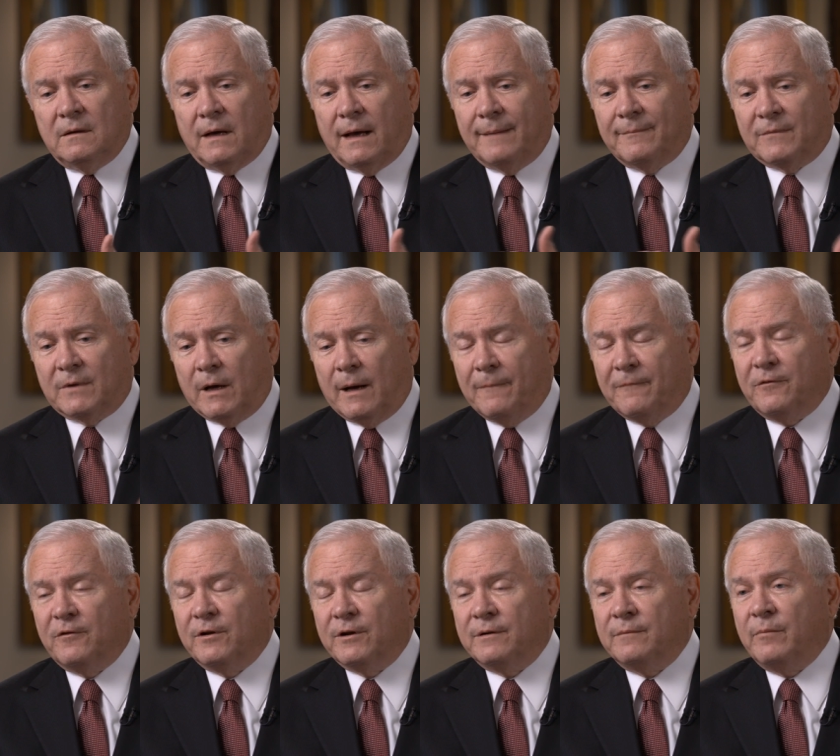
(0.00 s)
I'm
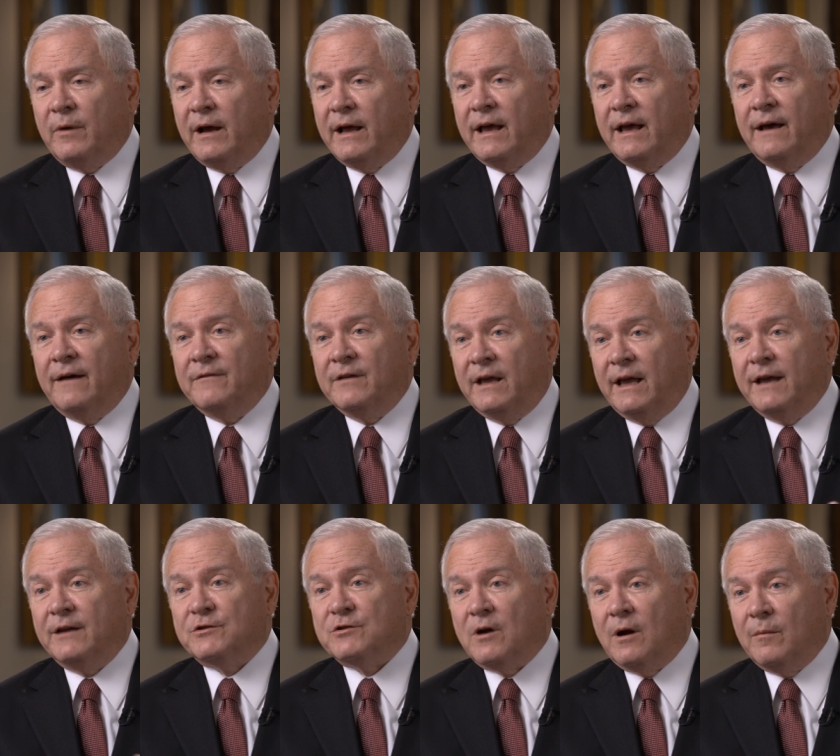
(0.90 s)
comforted by having
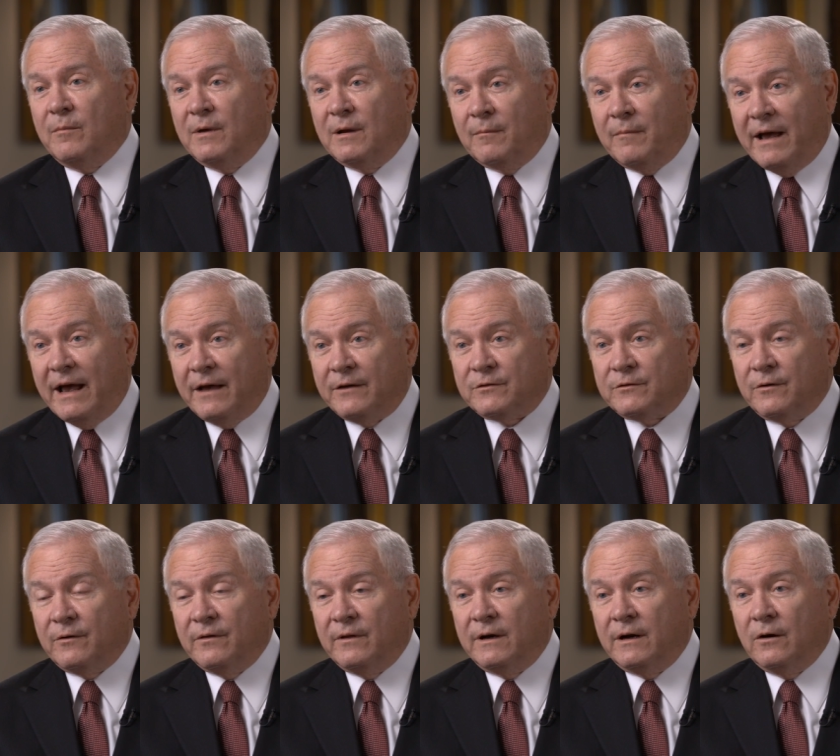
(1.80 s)
H R
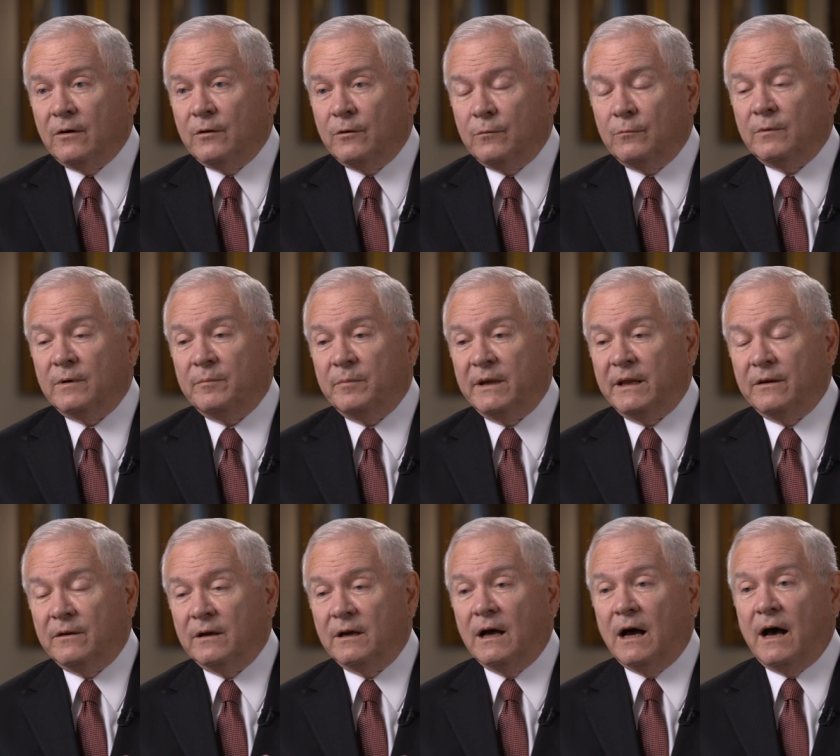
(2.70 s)
McMaster there, who would be
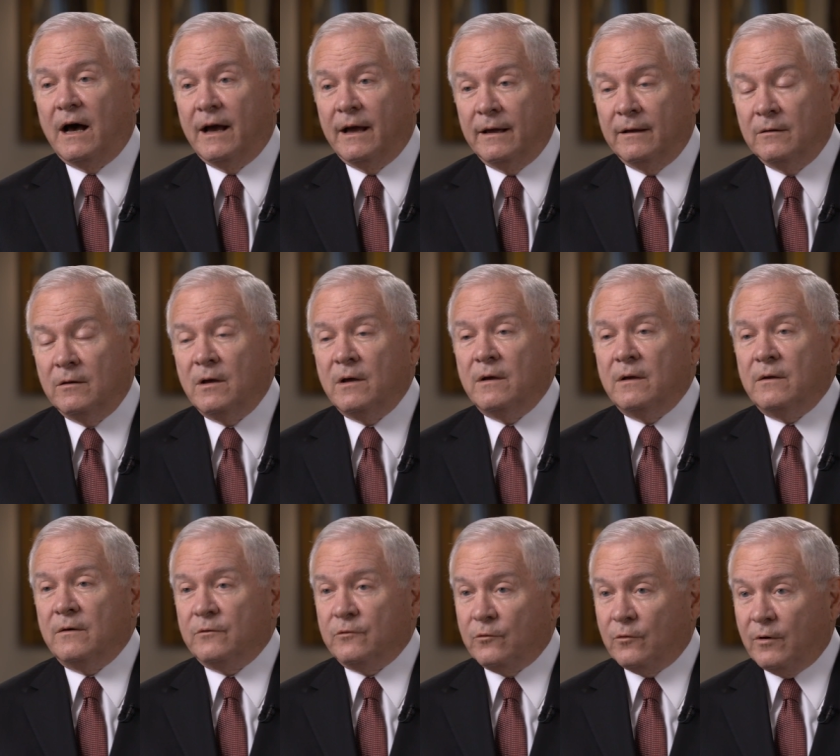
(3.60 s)
the guy
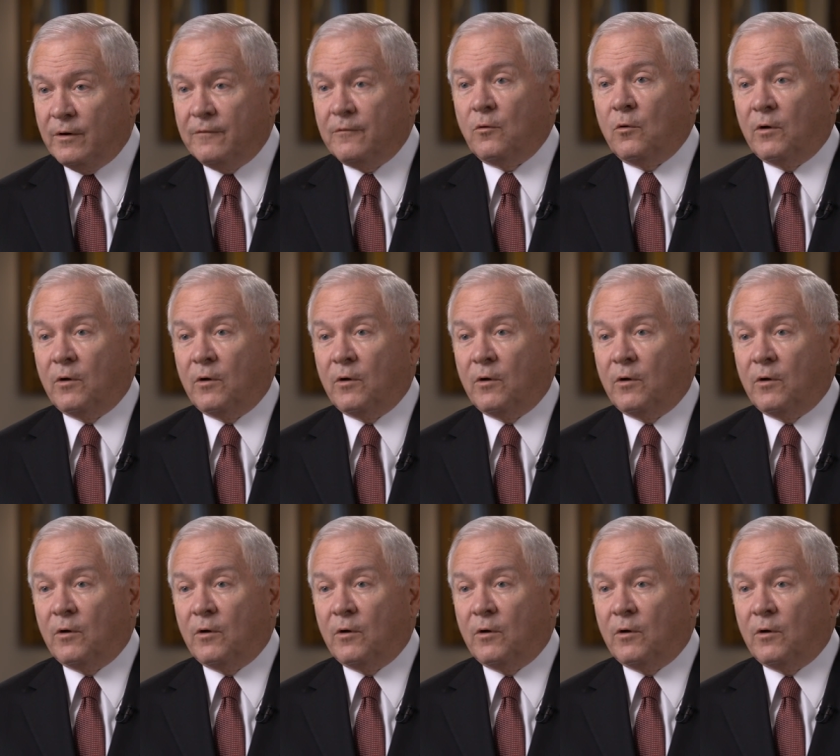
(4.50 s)
sort of